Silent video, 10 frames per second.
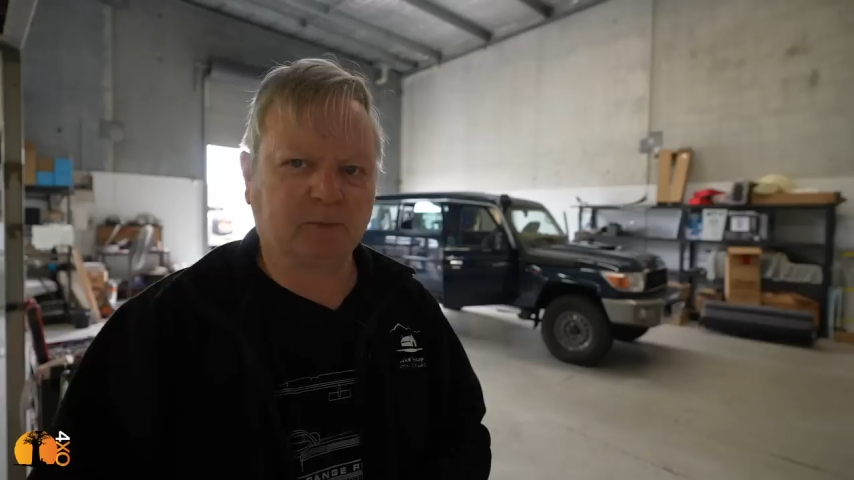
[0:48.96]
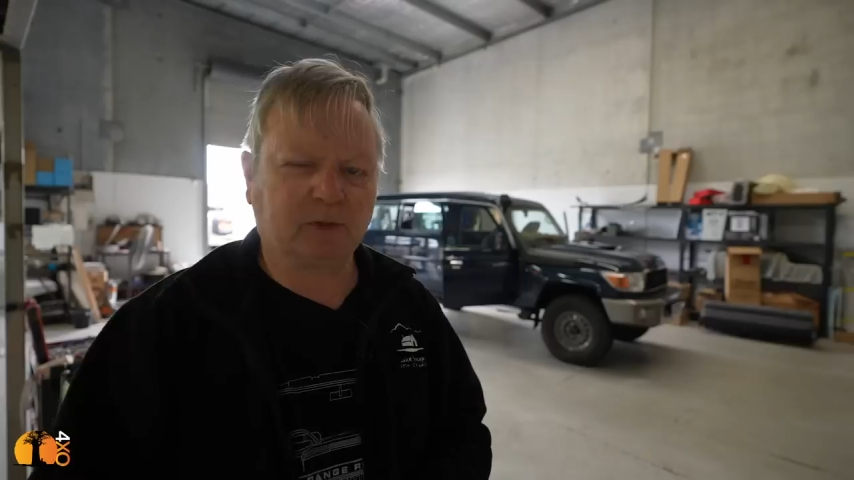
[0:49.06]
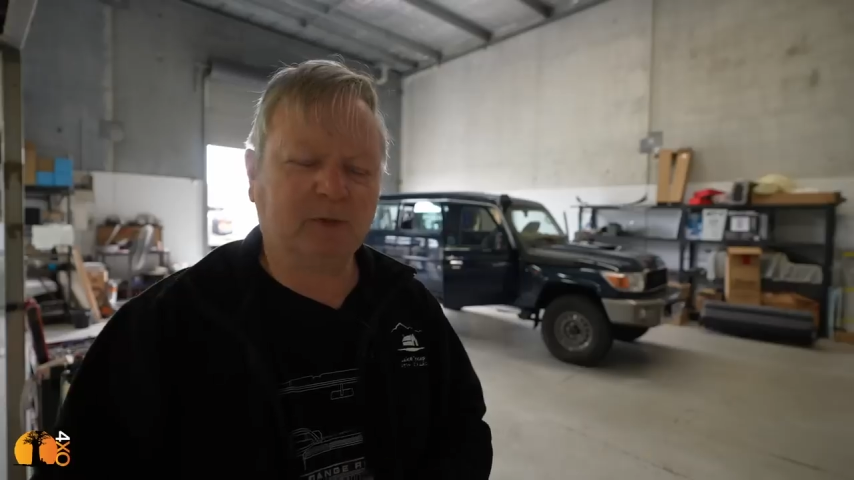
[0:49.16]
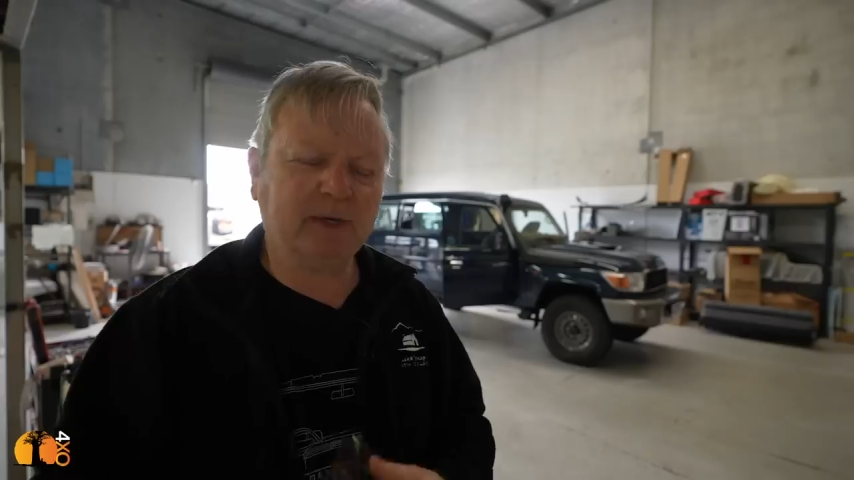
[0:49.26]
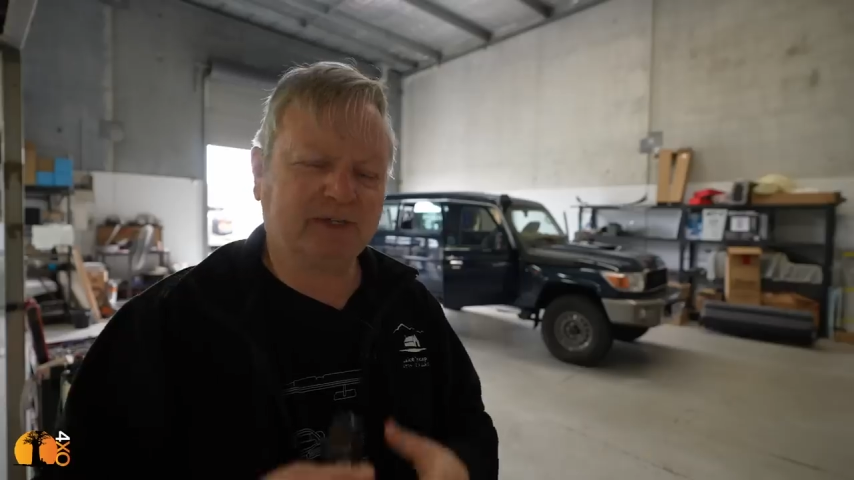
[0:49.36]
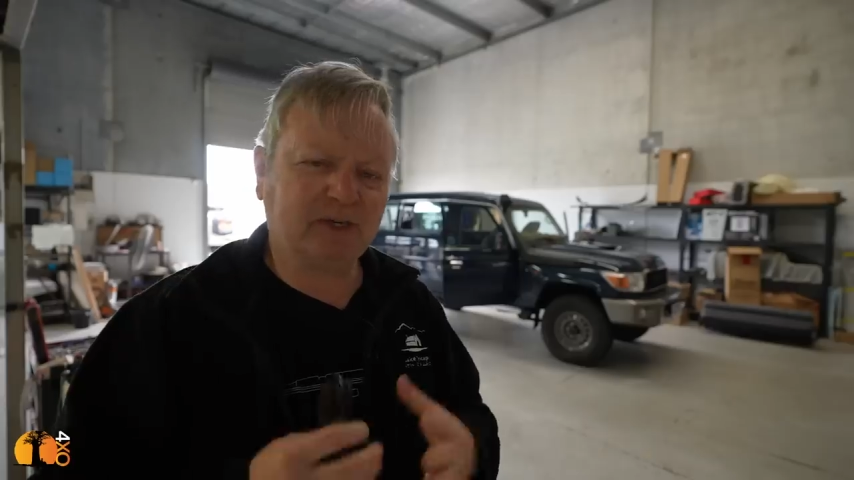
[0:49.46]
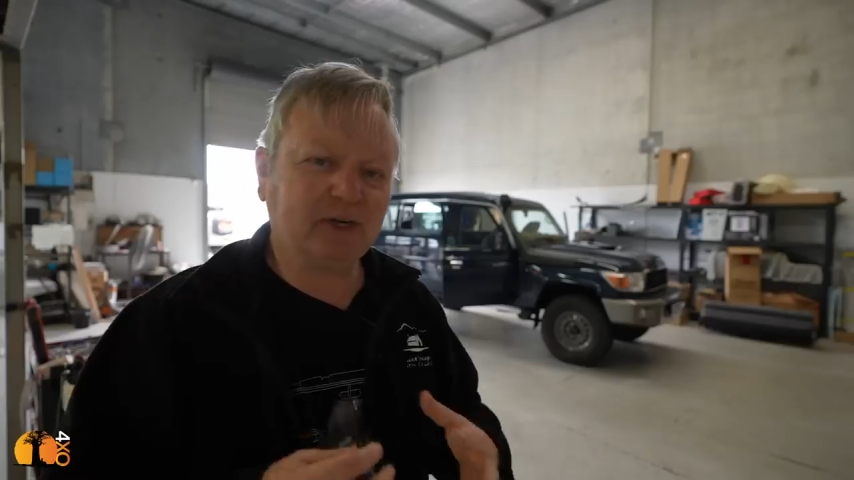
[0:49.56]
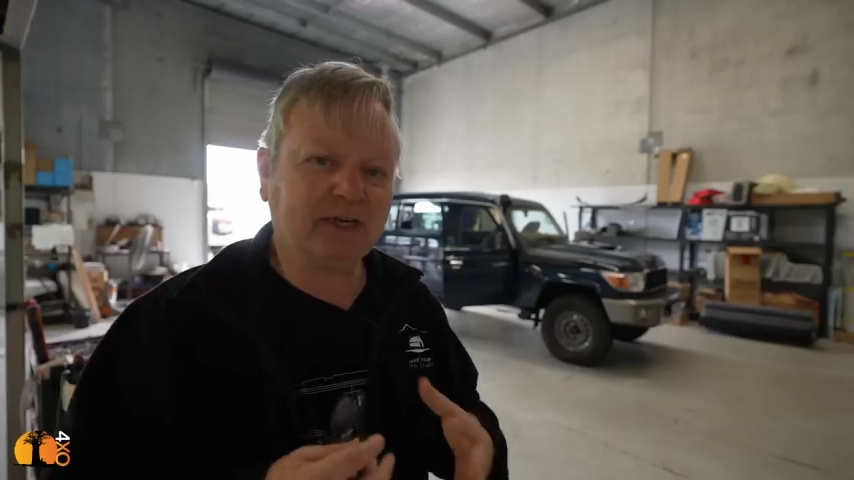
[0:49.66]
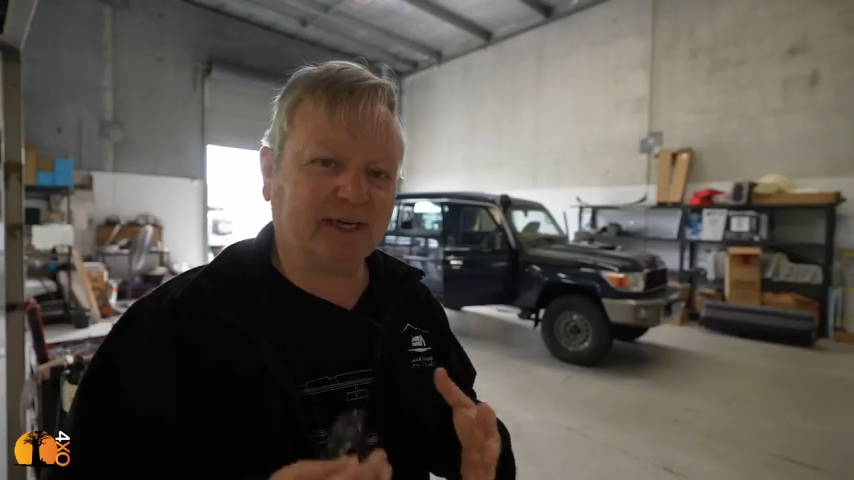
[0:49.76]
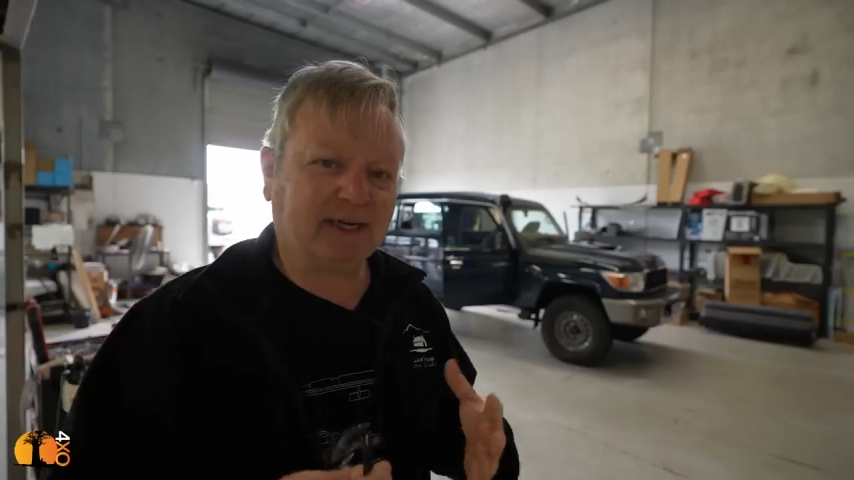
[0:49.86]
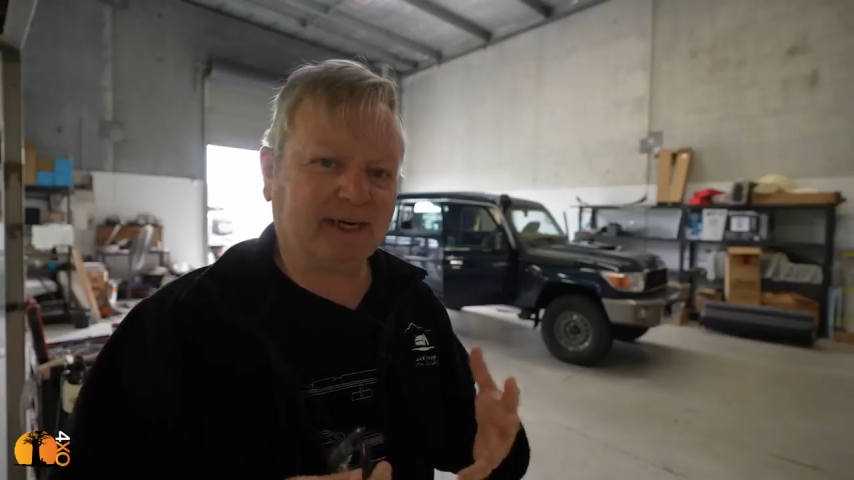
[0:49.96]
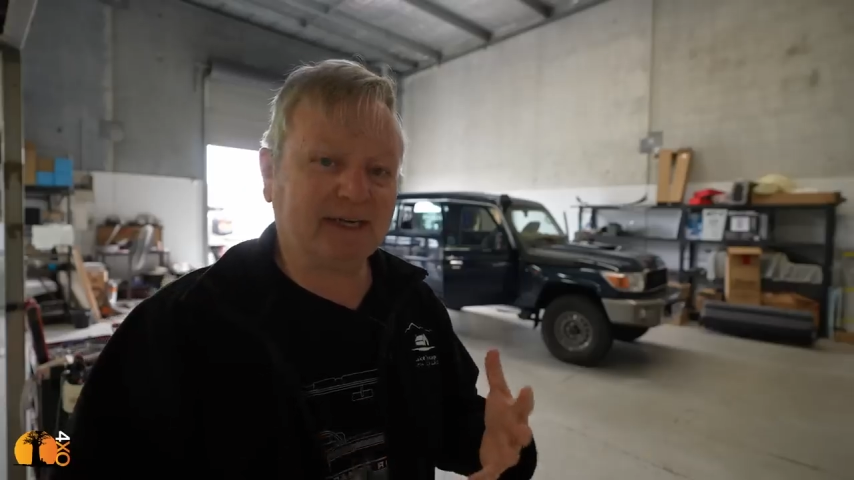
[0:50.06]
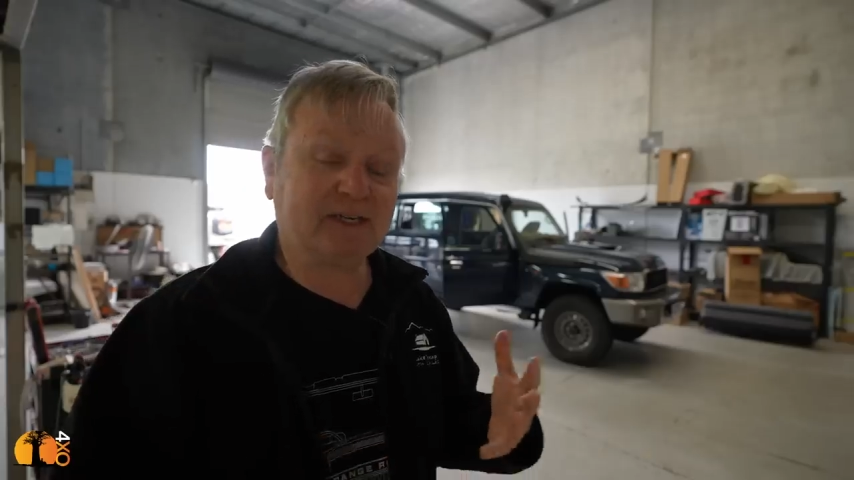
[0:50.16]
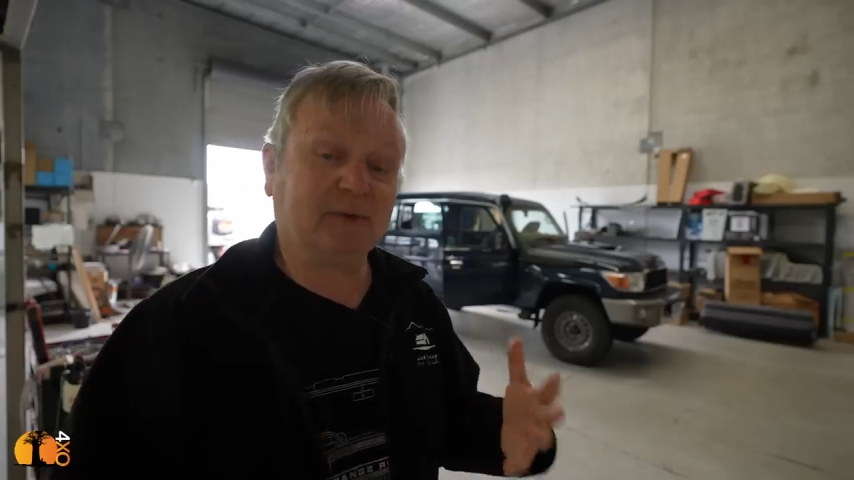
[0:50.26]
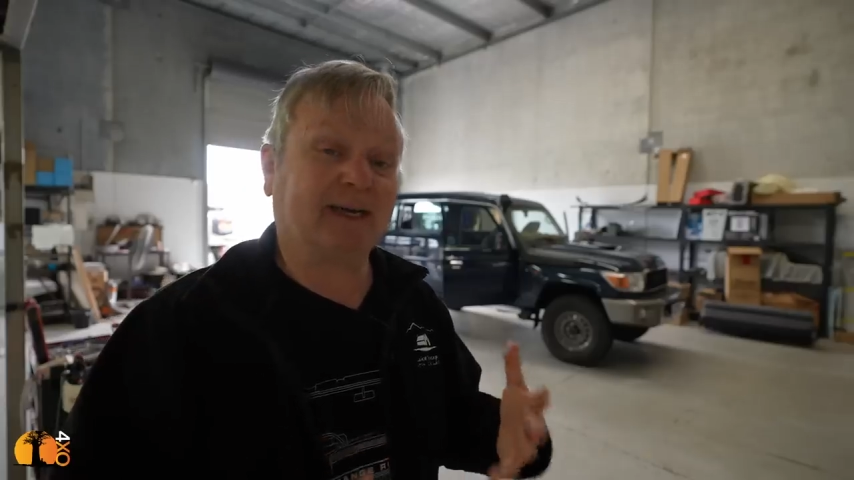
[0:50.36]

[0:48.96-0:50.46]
what we're turning into